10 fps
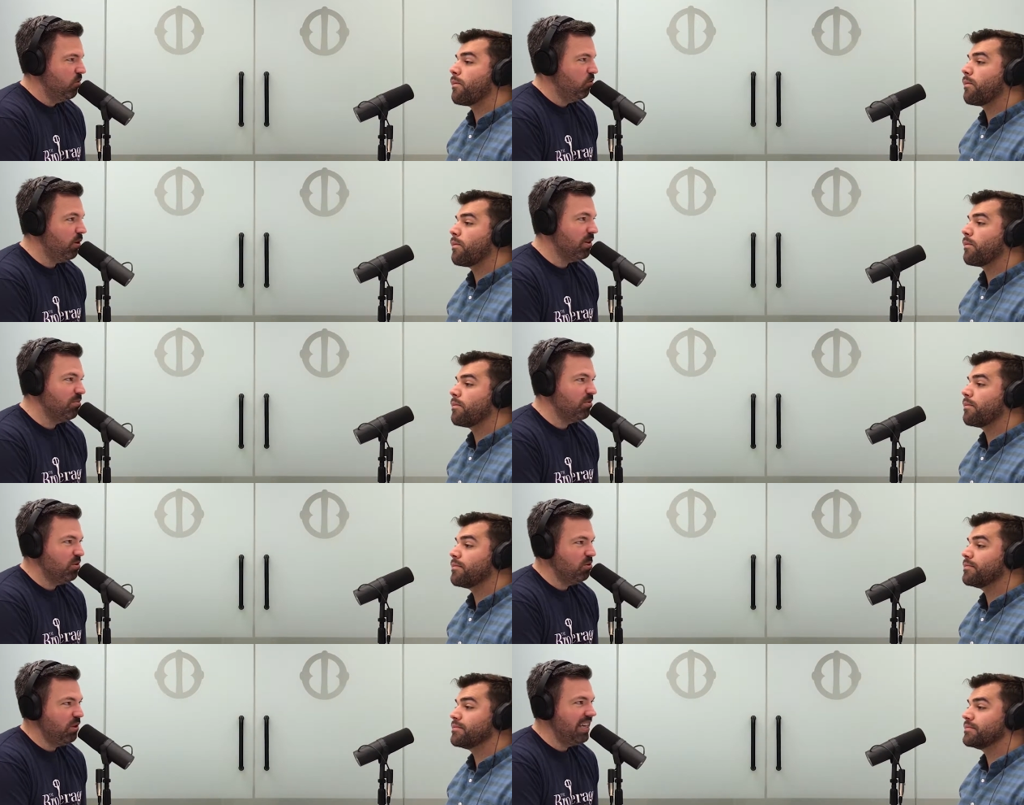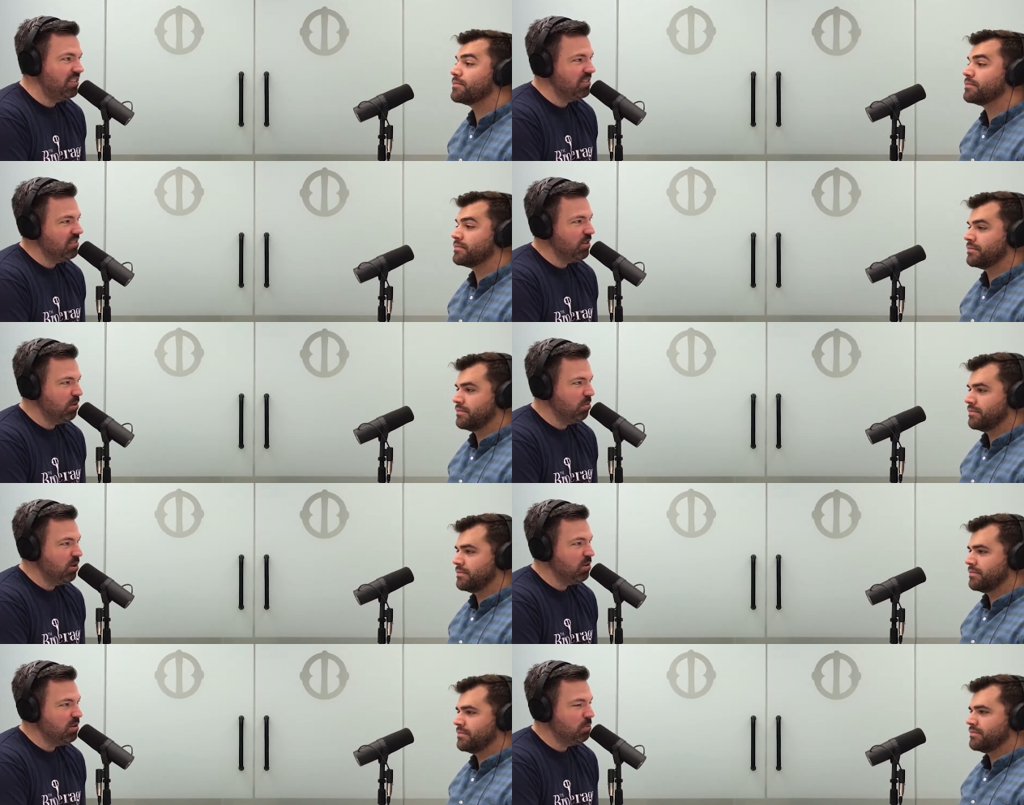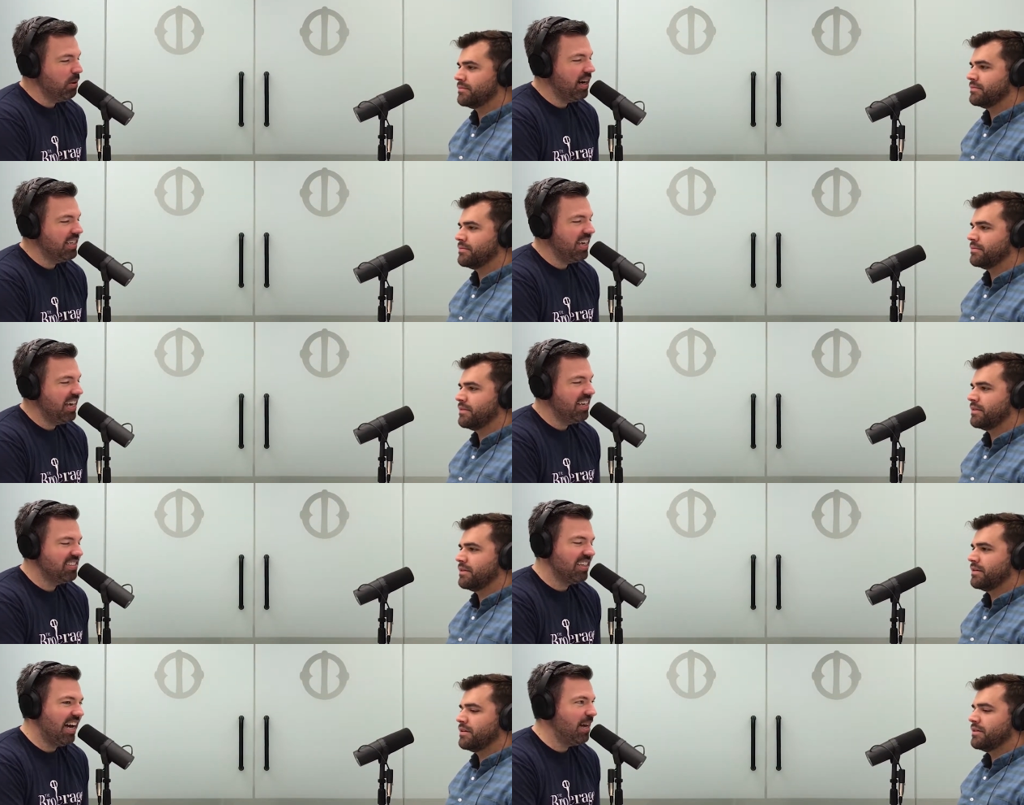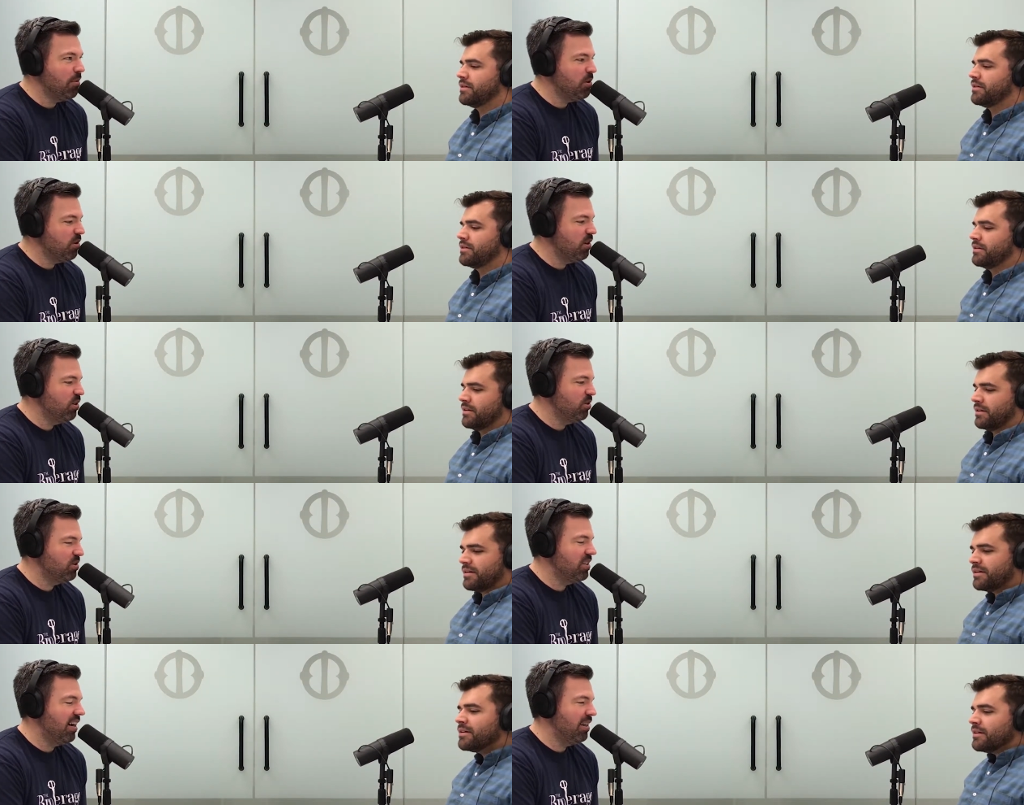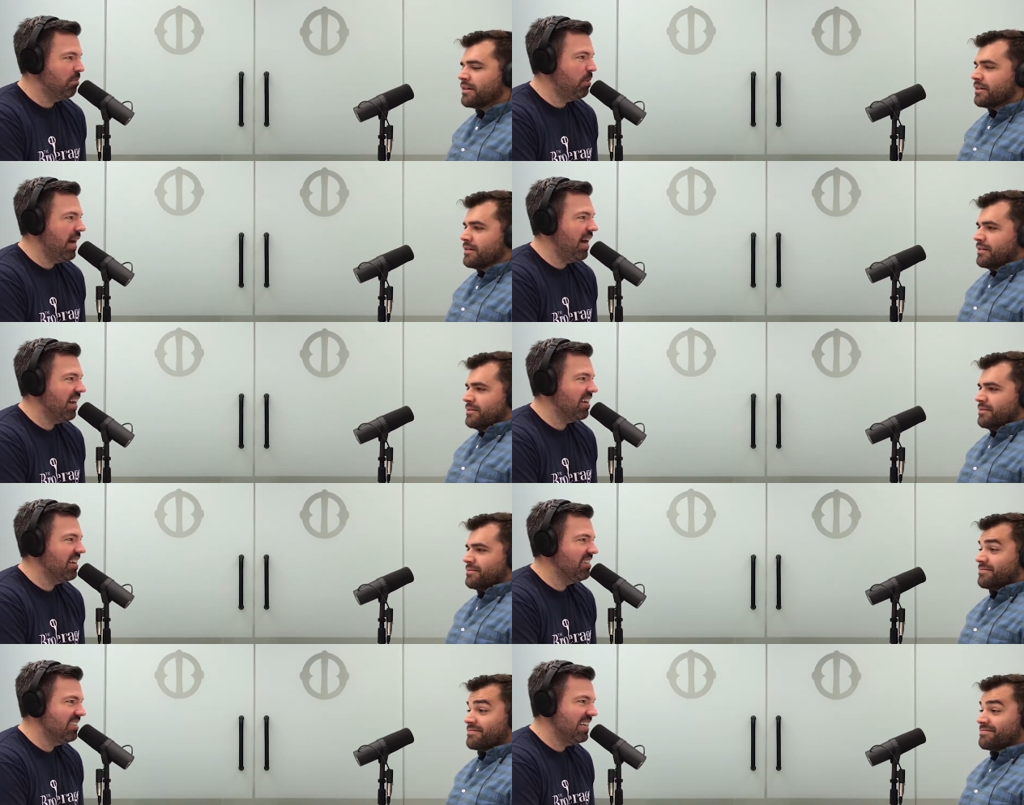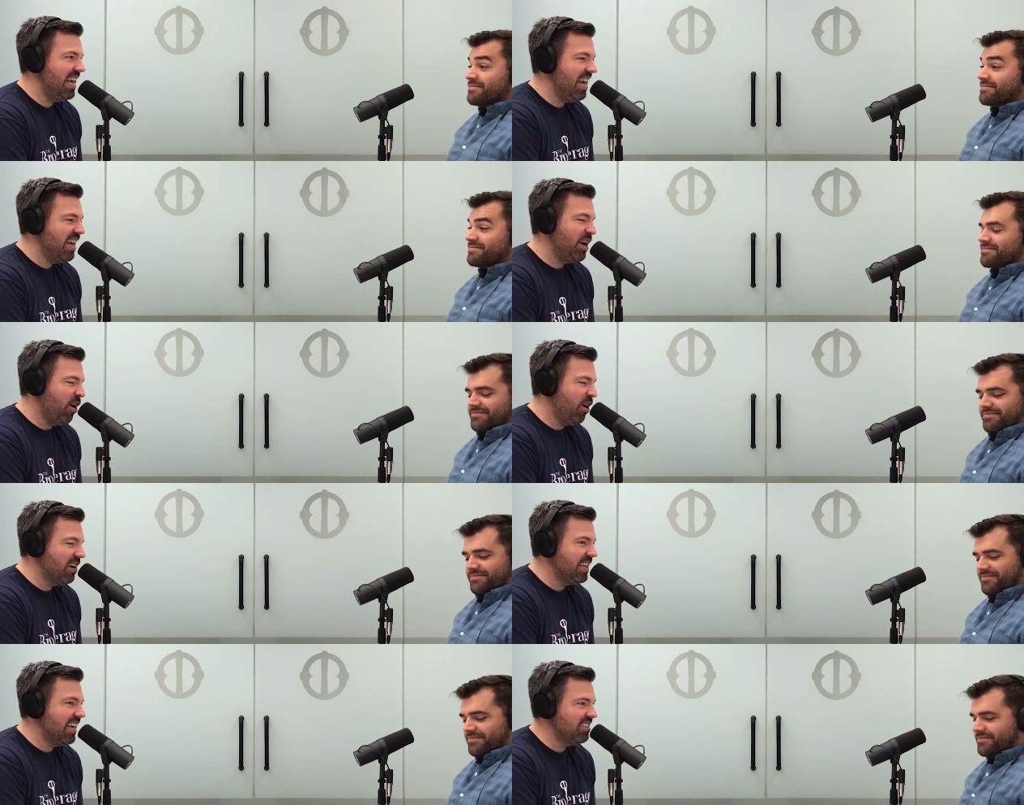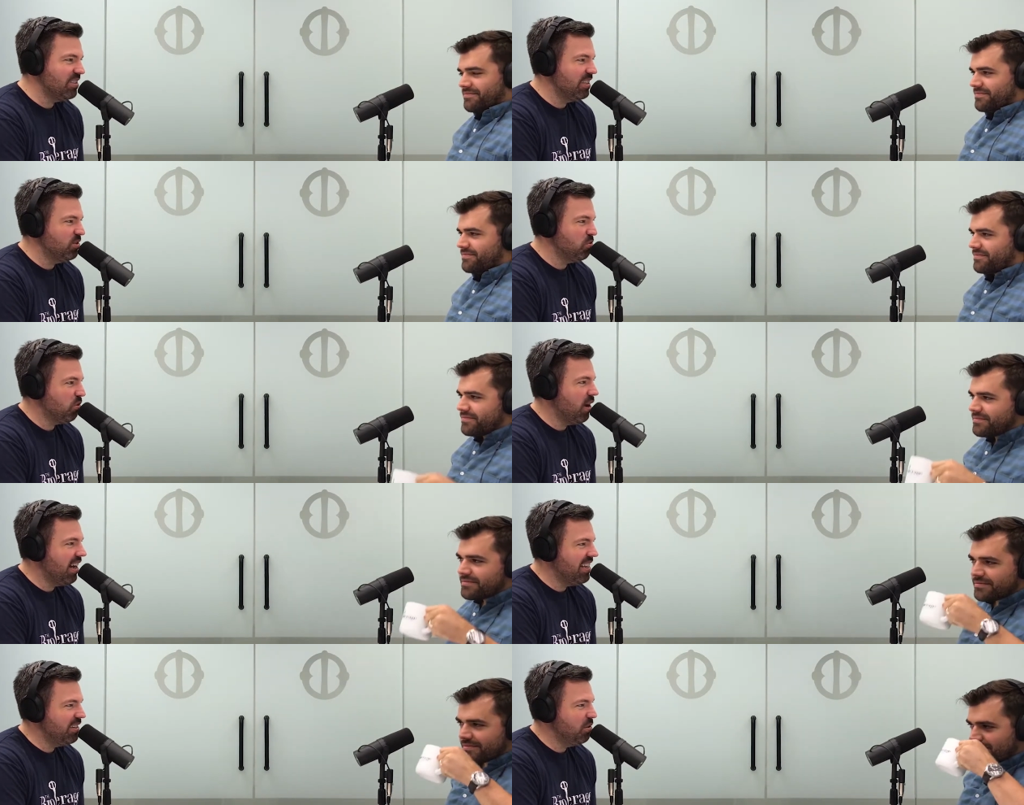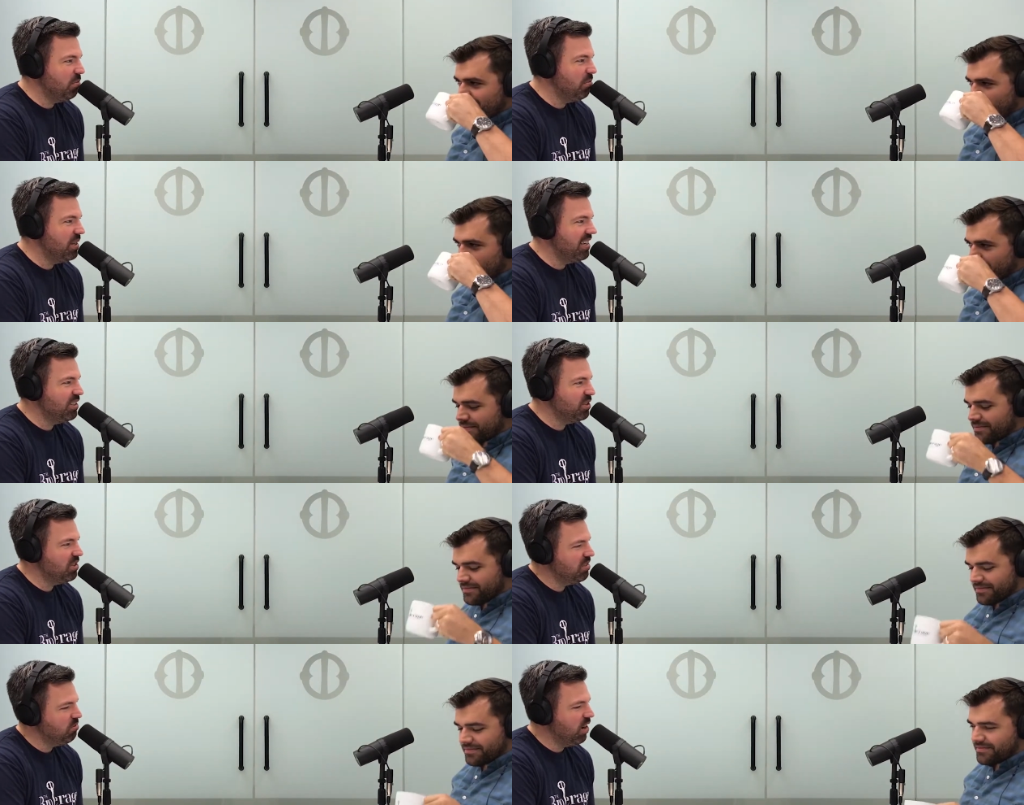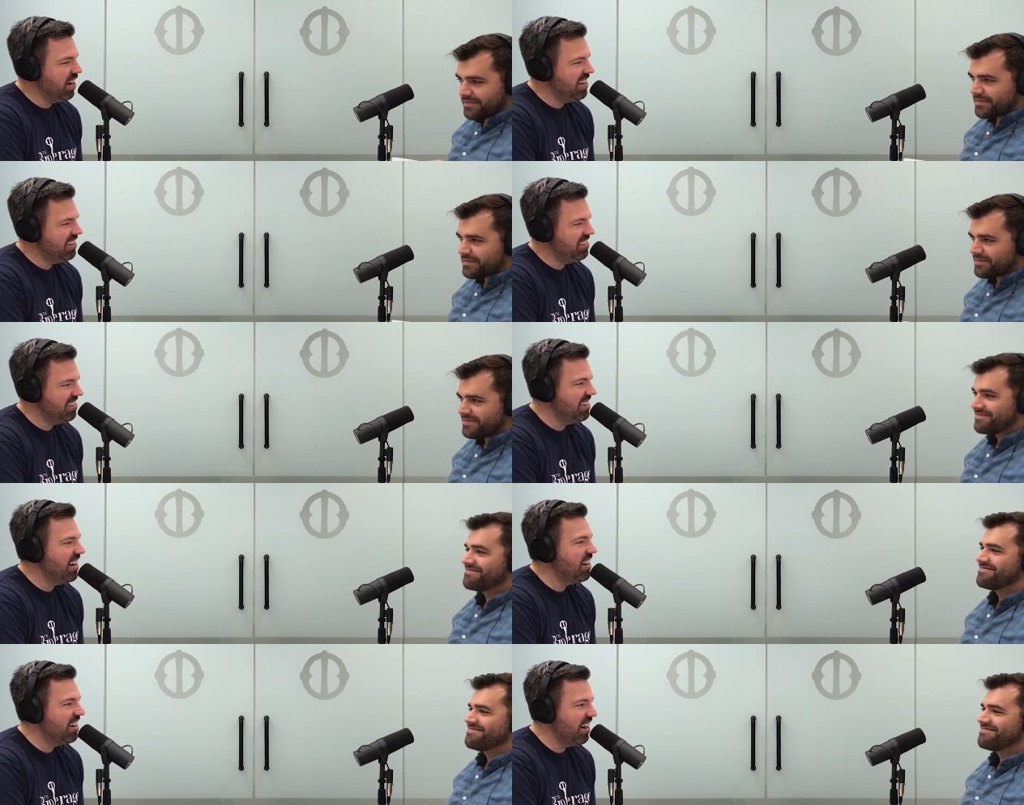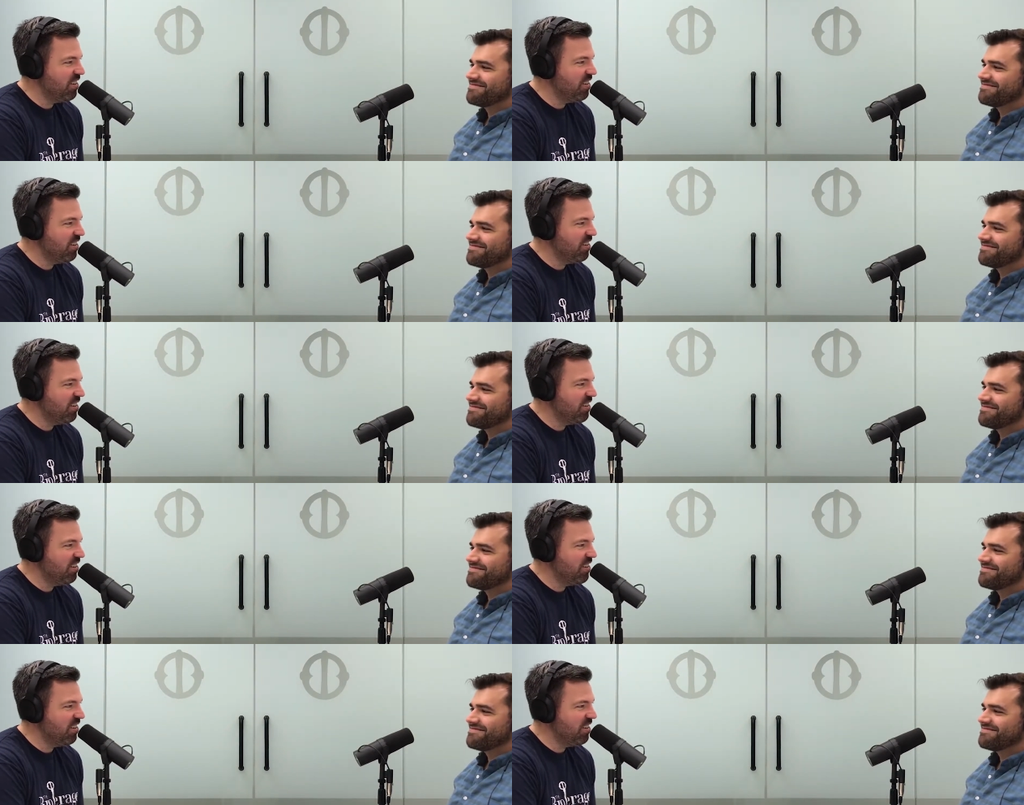Speaker 1: Welcome to Agents of the Brokerage Podcast. I am your host, Todd Back, and today our guest is Ryan Camenisch. Ryan, how